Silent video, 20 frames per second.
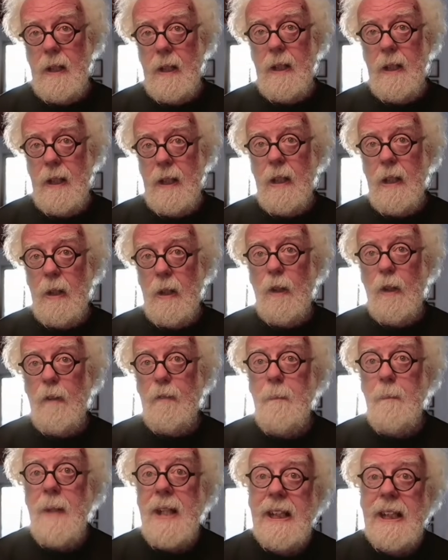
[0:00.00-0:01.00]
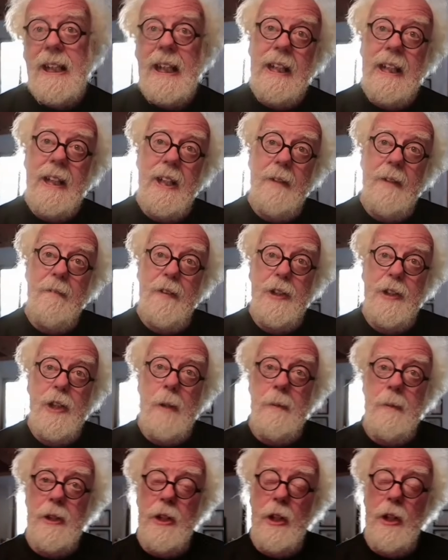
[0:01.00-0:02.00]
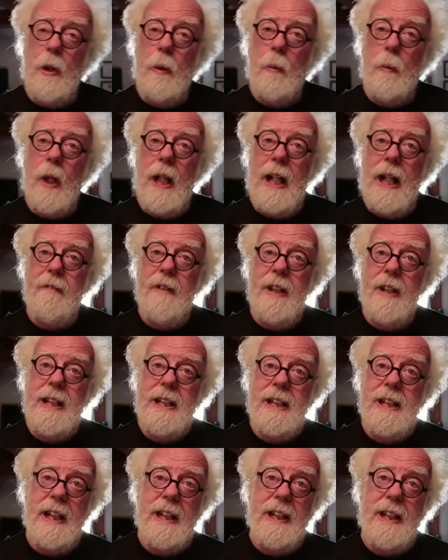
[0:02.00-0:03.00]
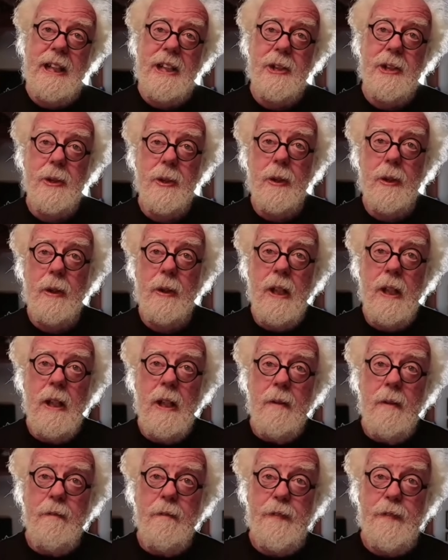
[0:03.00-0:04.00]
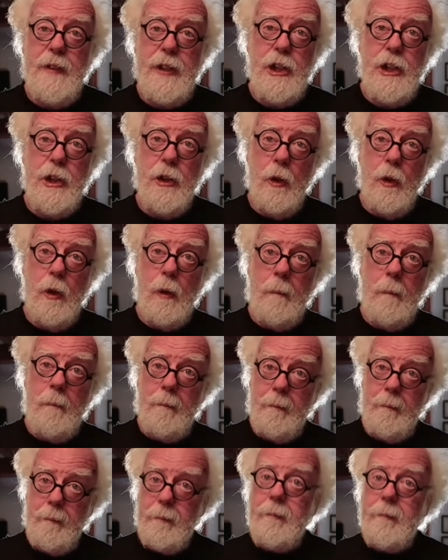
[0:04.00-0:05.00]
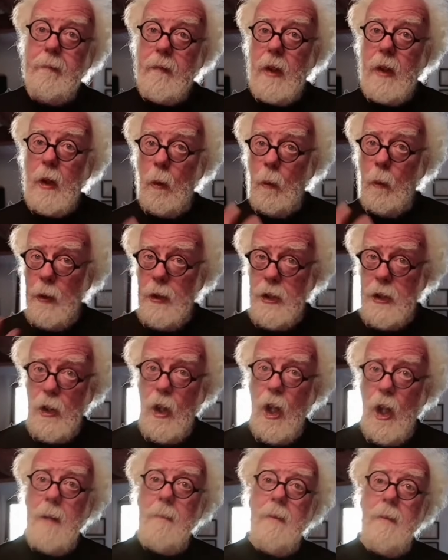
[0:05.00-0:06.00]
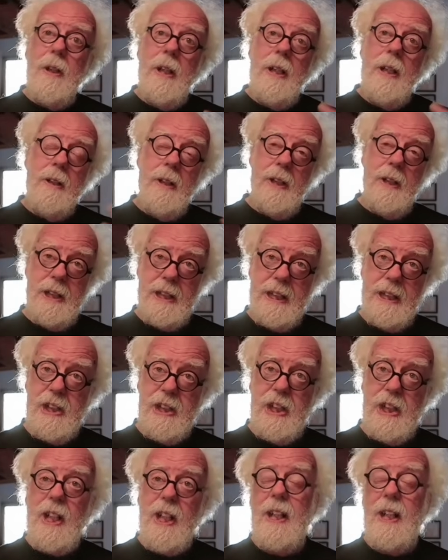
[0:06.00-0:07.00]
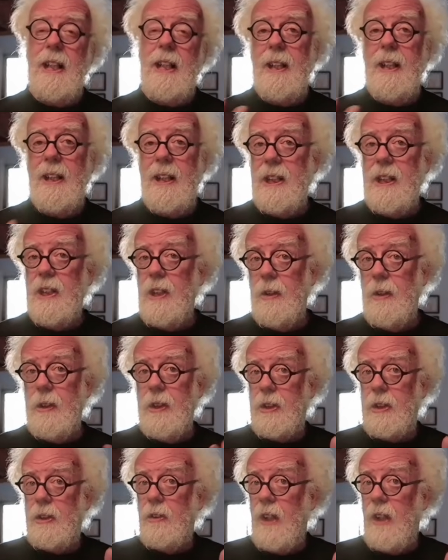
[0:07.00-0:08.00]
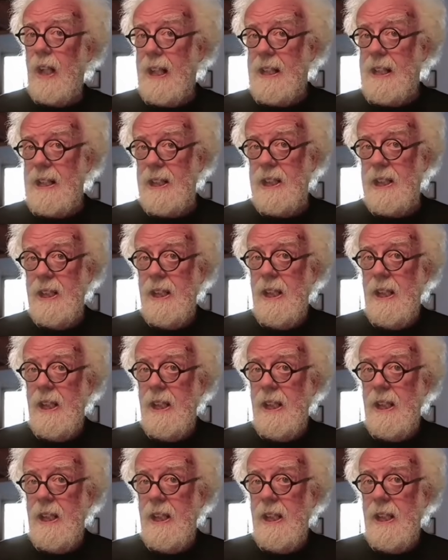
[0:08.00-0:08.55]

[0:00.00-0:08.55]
of making the phenomenon or whatever it is that they saw visual with drama and CGI and things looks great,